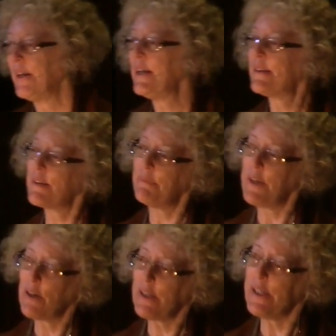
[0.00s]
He
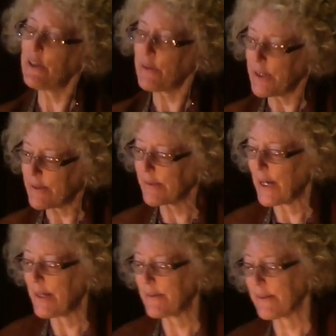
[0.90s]
severely
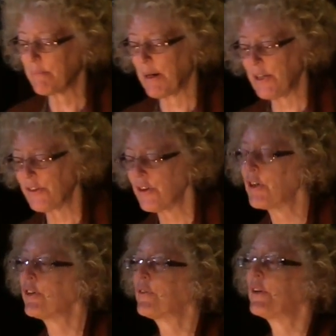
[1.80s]
criticizes my
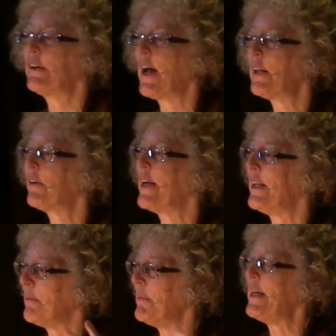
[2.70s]
church for
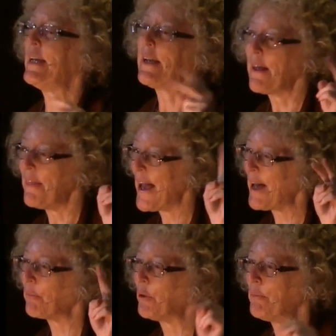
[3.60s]
tolerating me,
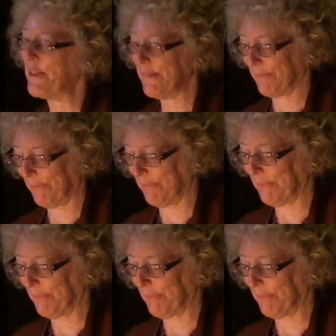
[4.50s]
that woman.